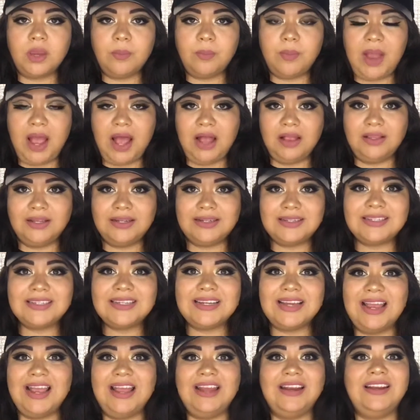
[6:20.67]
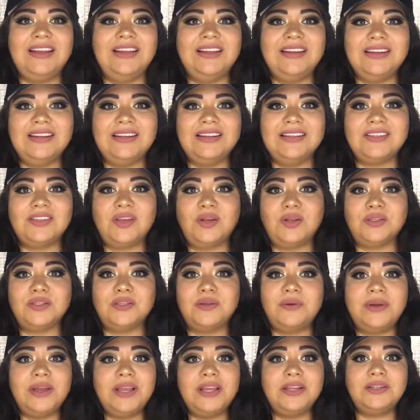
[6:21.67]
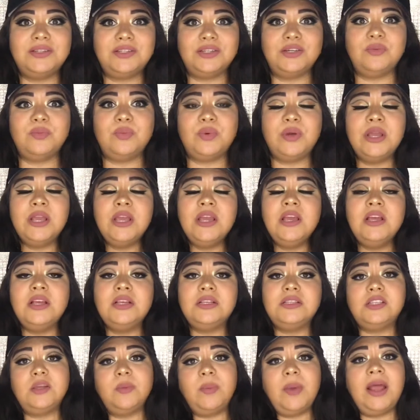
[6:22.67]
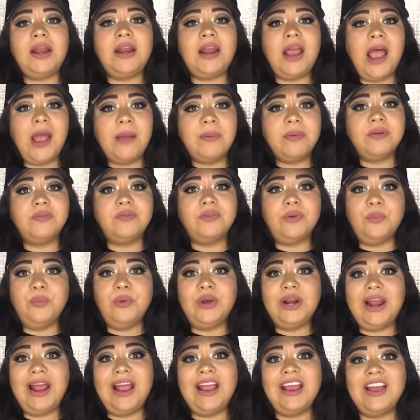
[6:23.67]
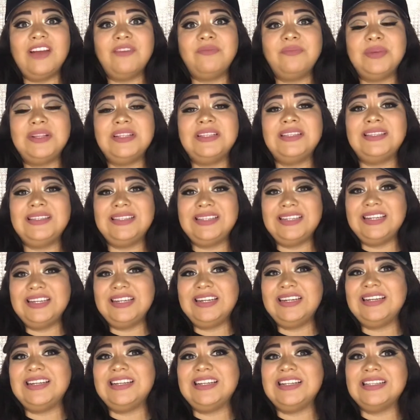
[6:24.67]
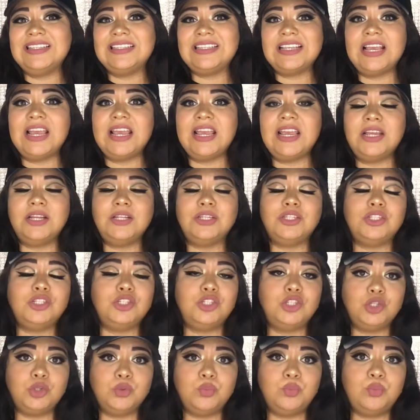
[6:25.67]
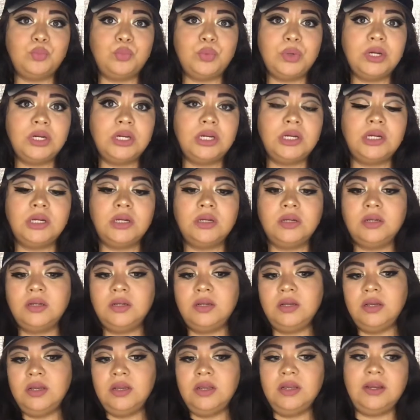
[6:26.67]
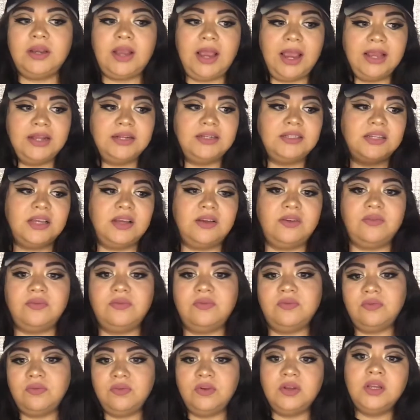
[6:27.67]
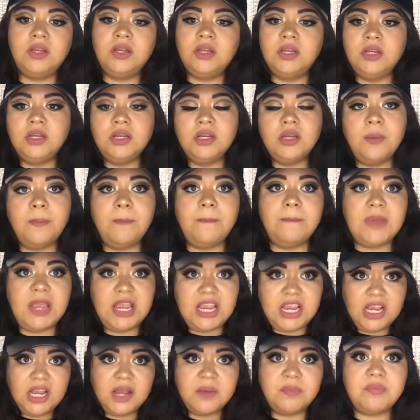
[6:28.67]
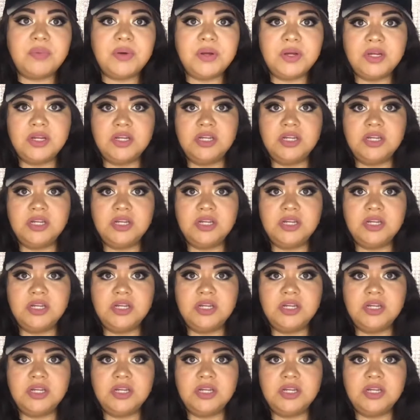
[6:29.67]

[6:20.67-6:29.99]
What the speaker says: palette, and it is also a dupe. So Bad Habit, from what I have been seeing, is a dupe kind of makeup